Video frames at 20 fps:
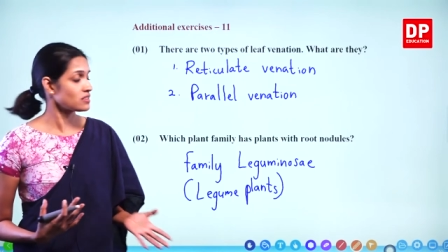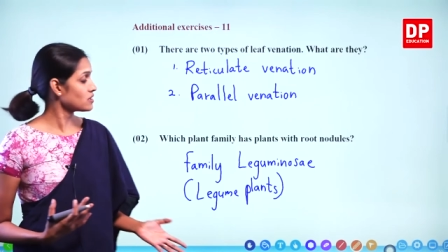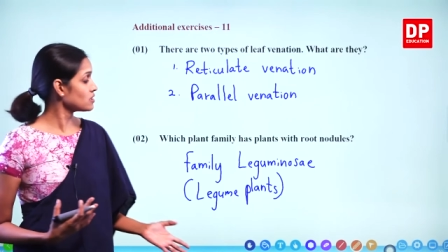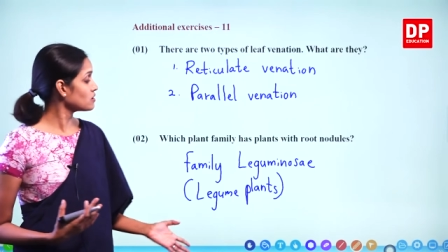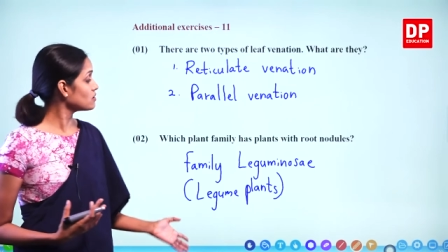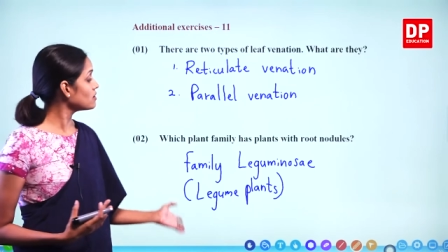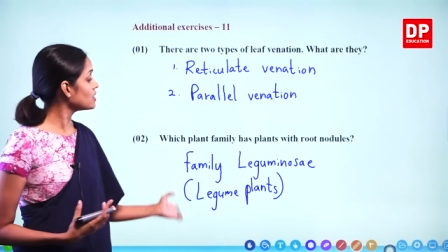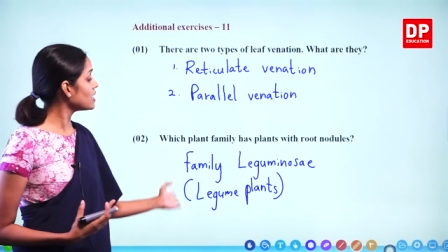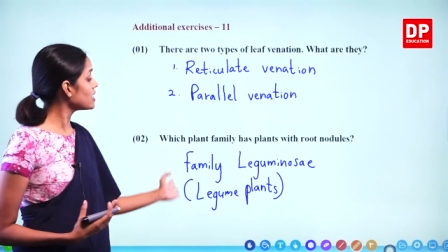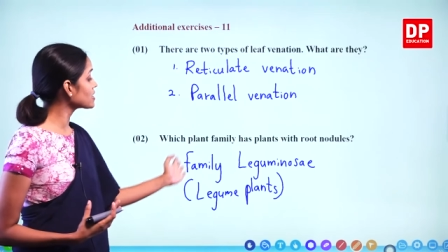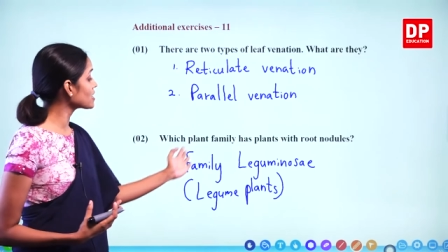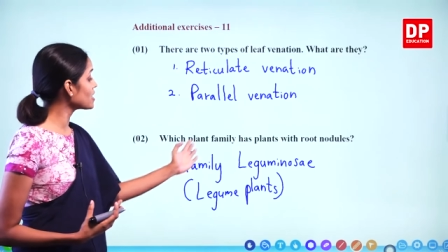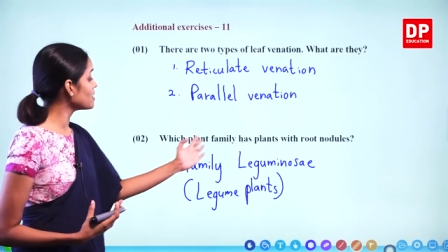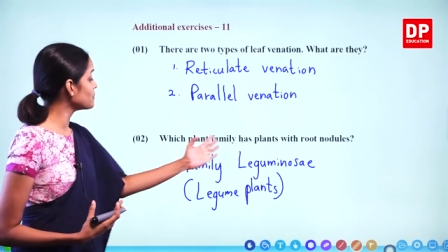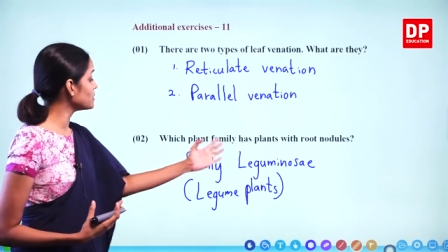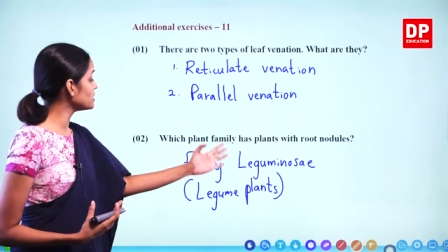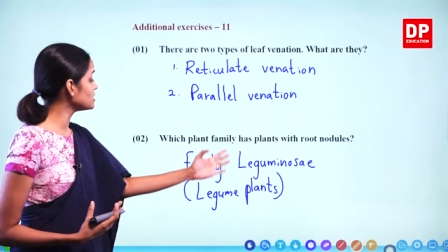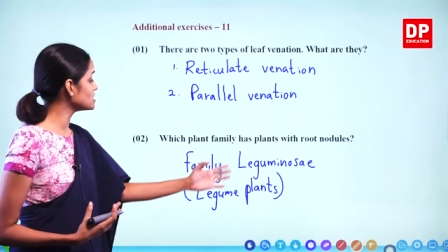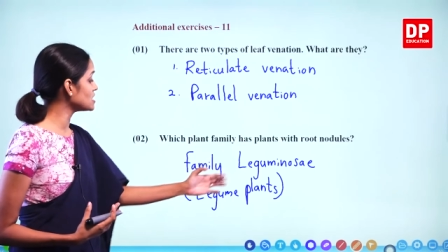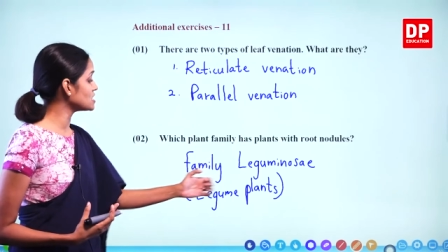they all are
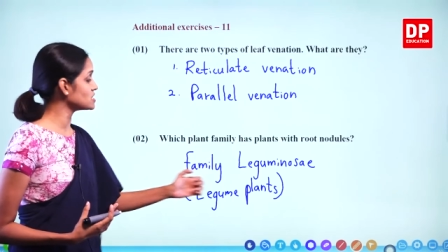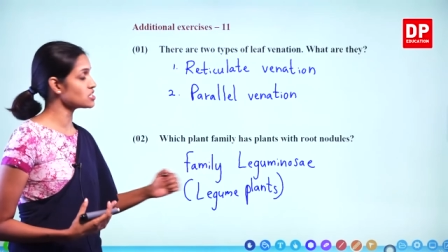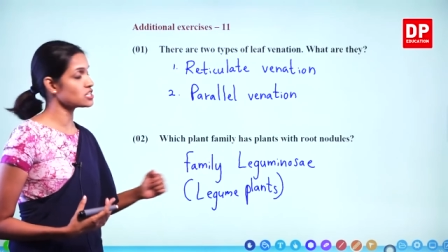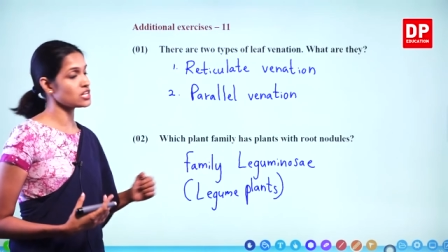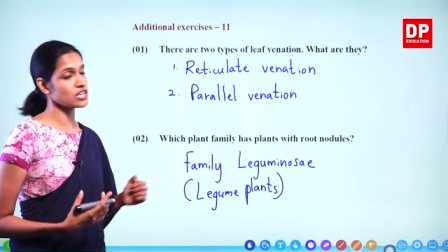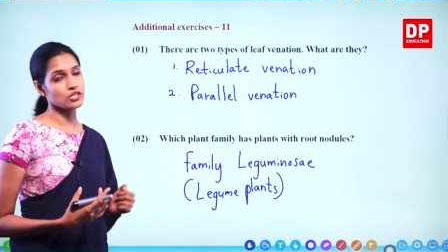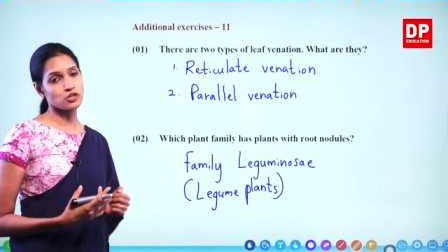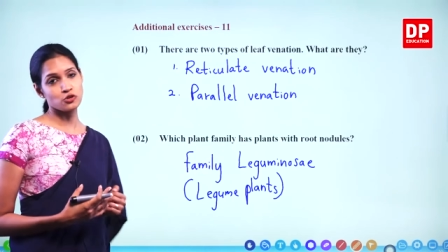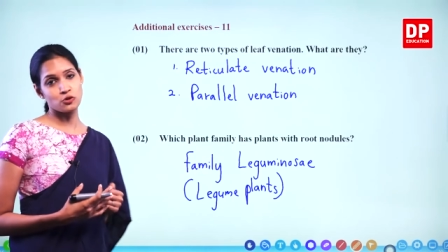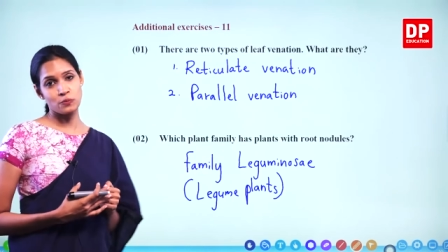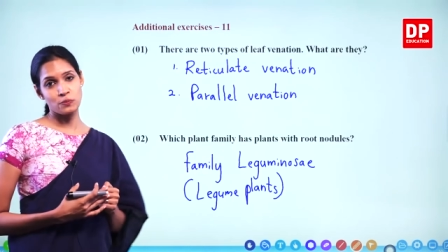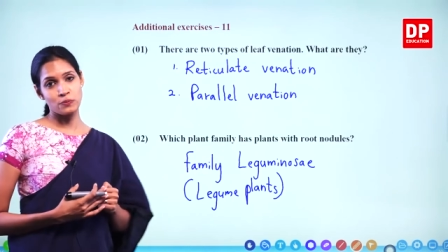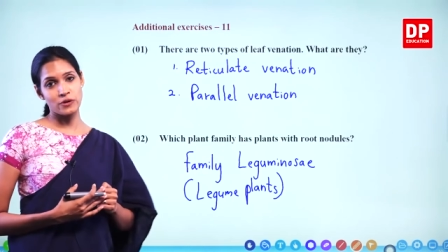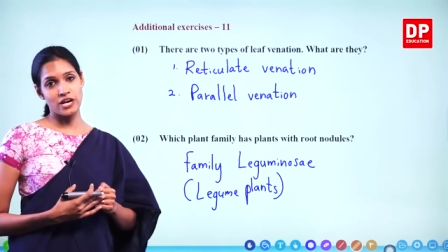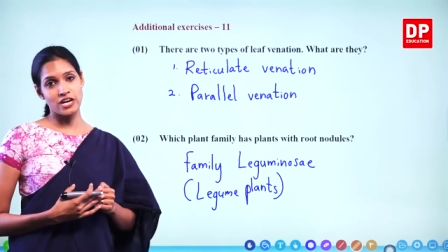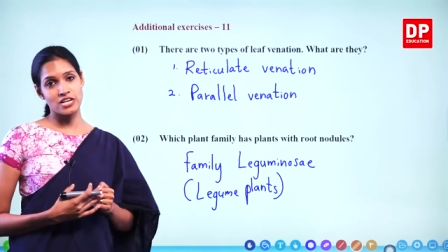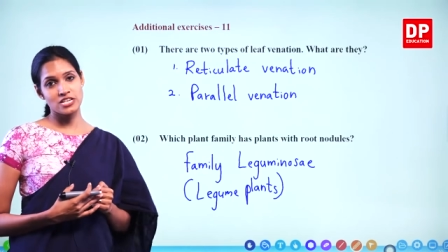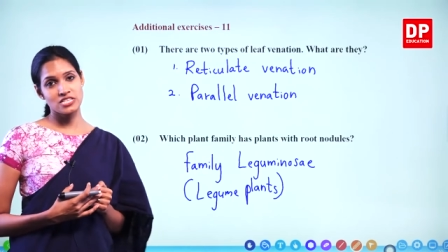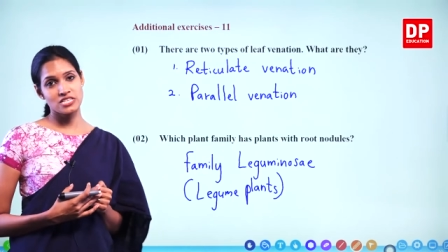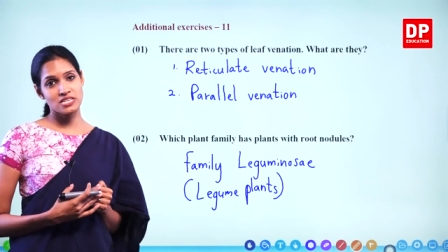coming under legume
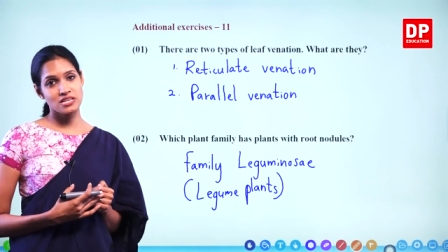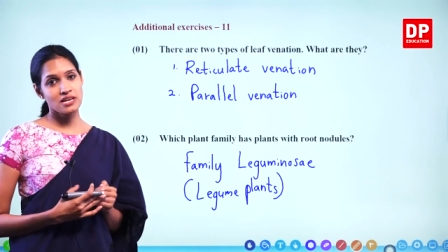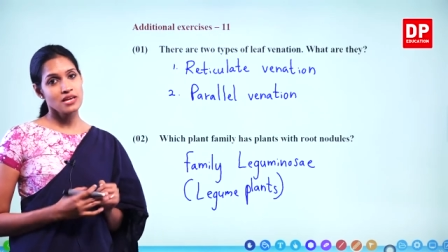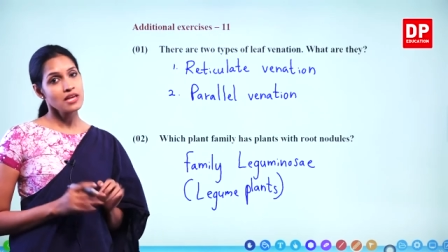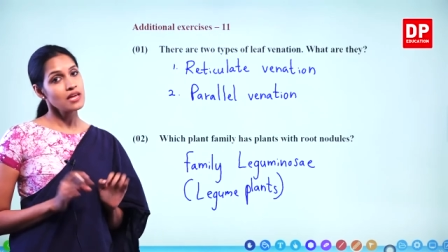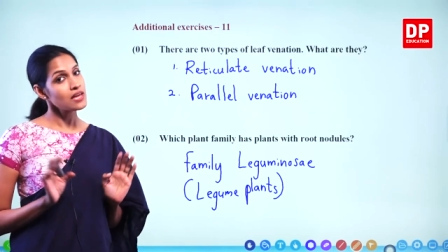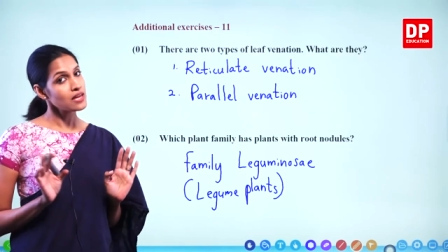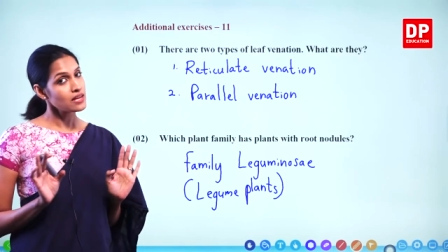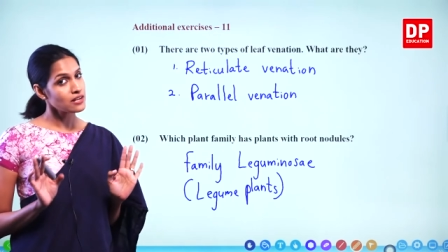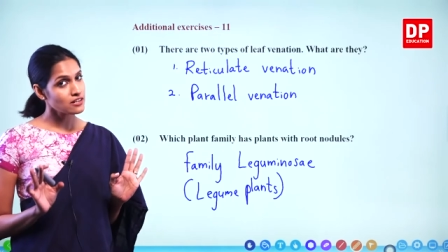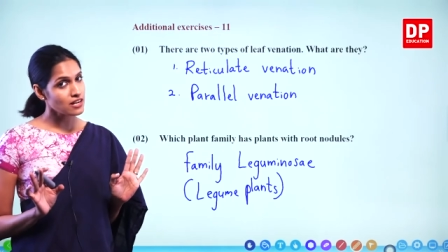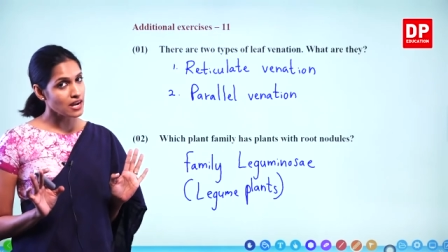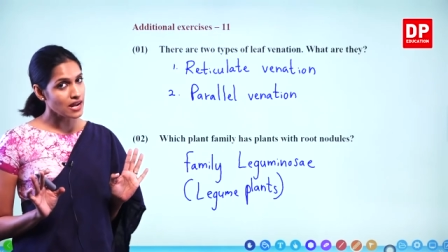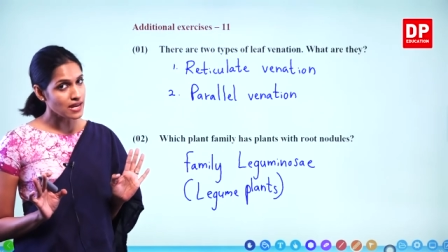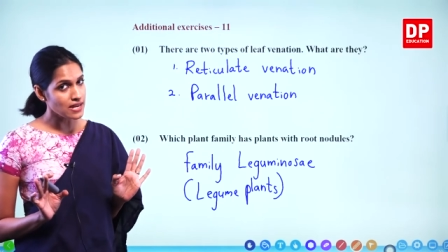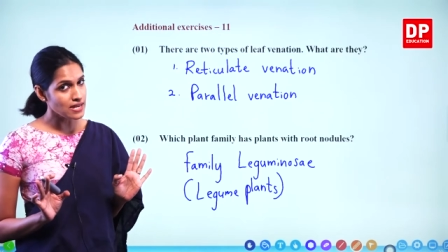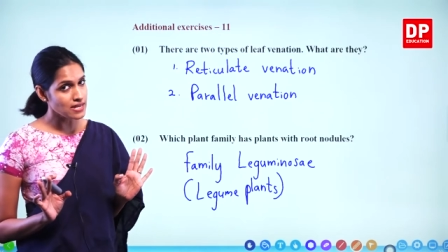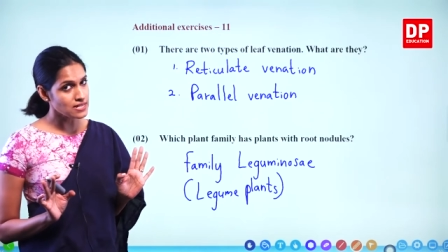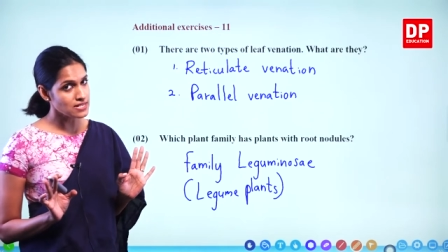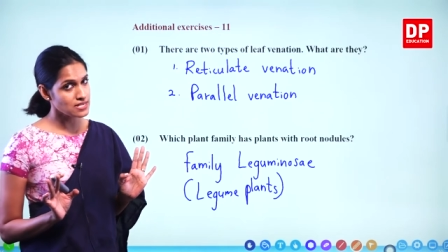plants,
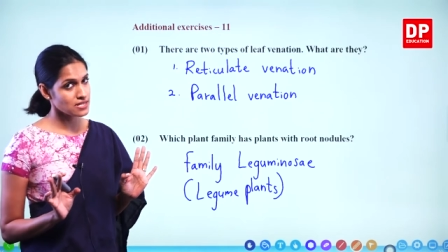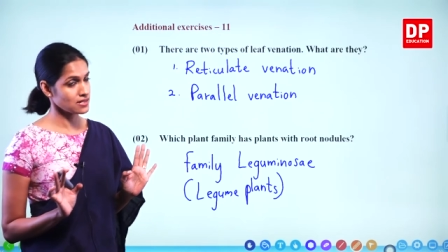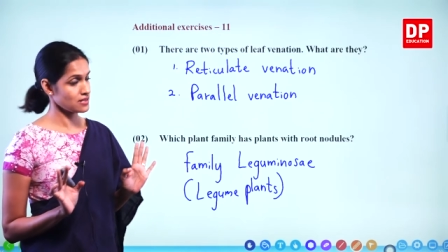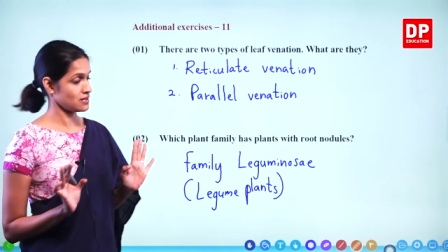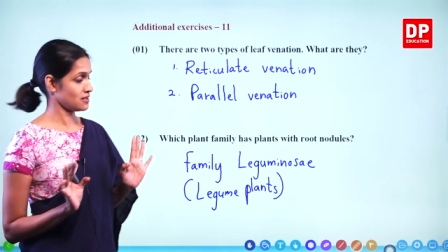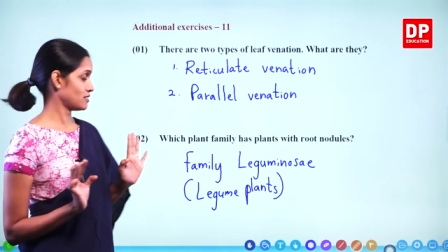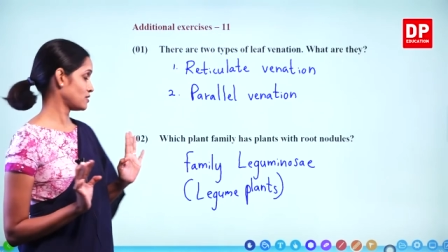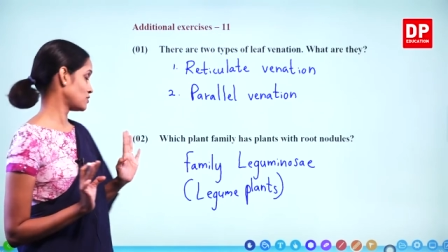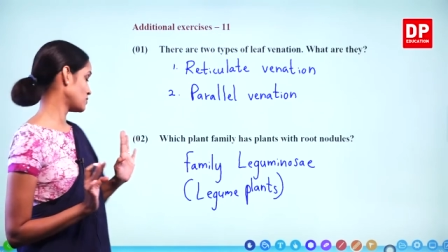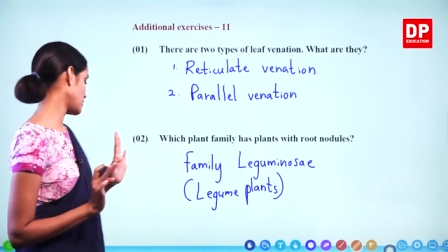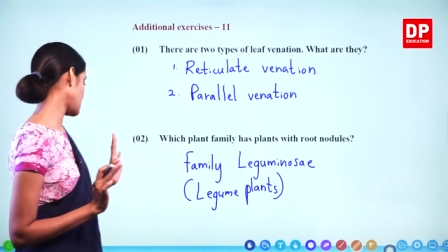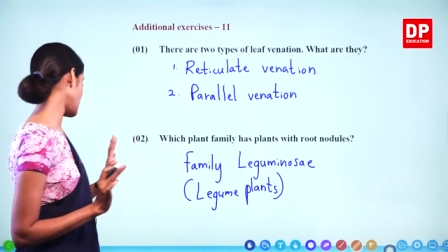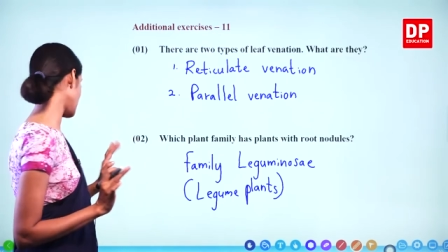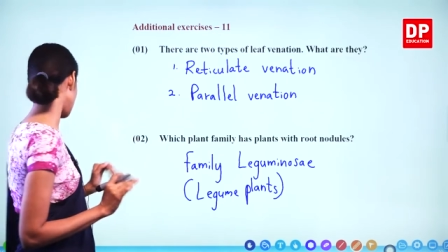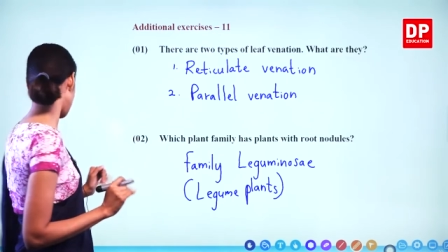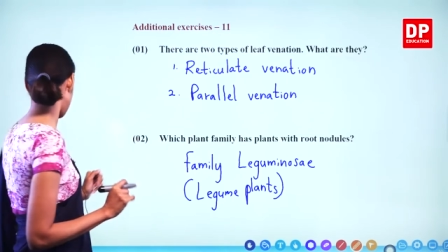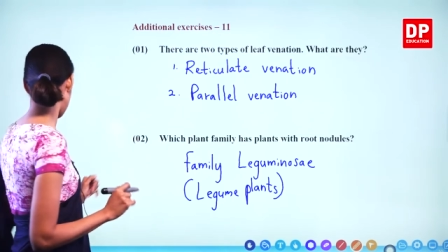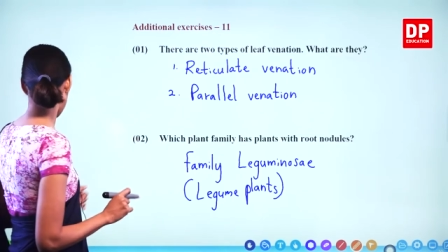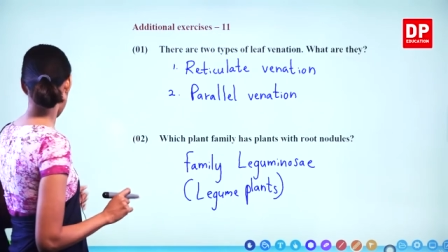right? Okay.